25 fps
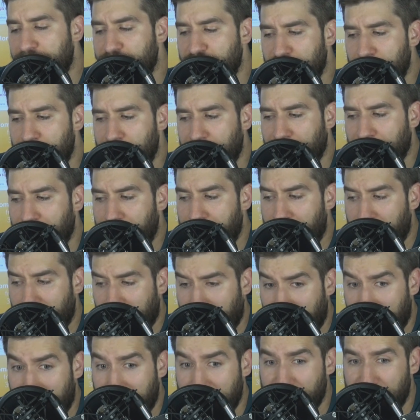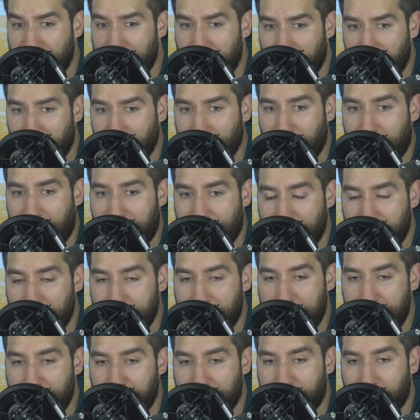she wins, the first thing she goes after
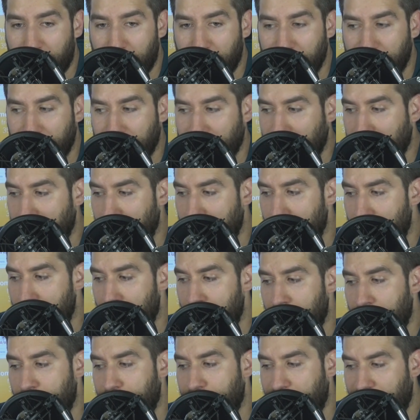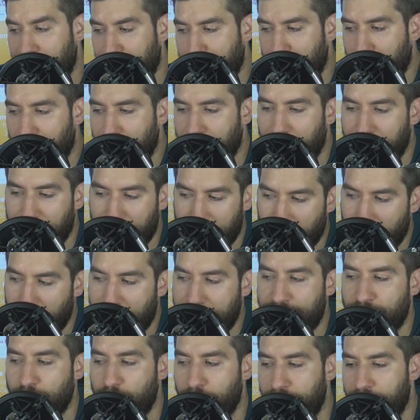people for is the Facebook, Instagram,
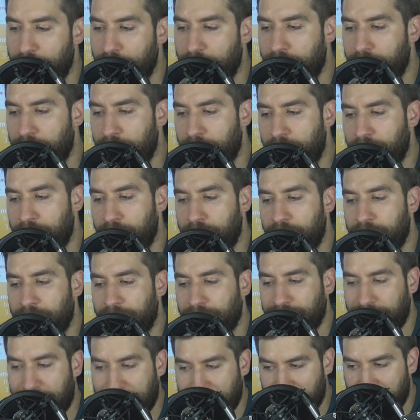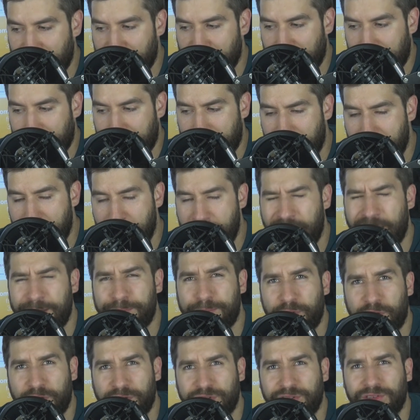Twitter, censorship, and
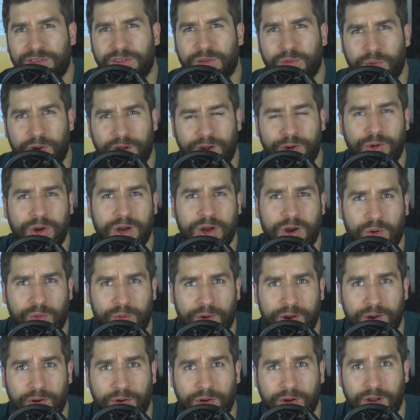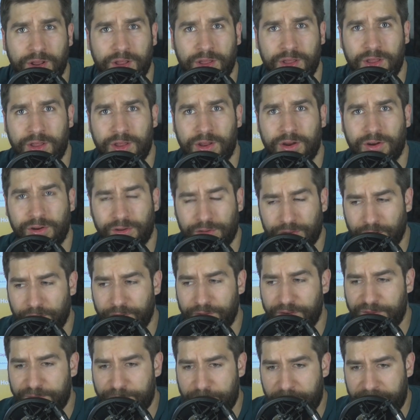pushes the rhetoric around
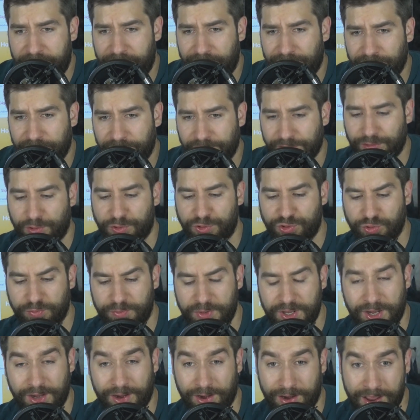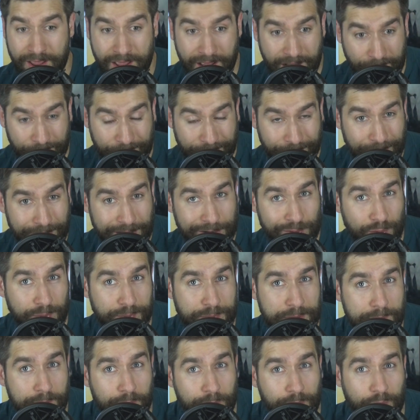conservative bias on social media. I think that's what
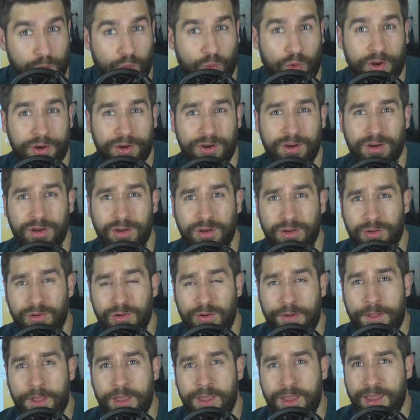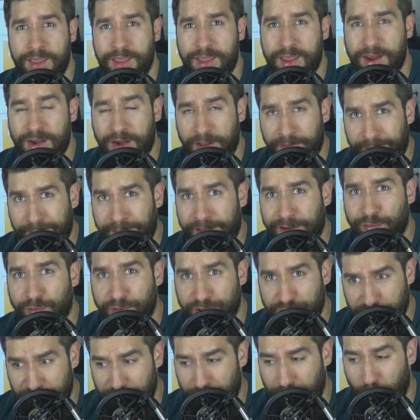people would want her to do, and I think that's what
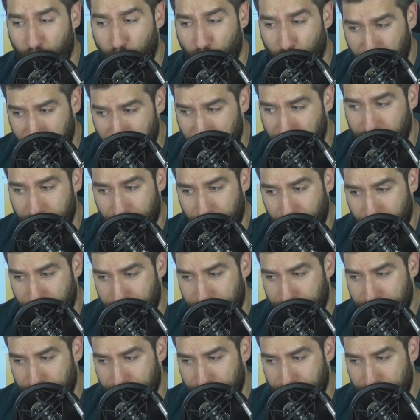she would do.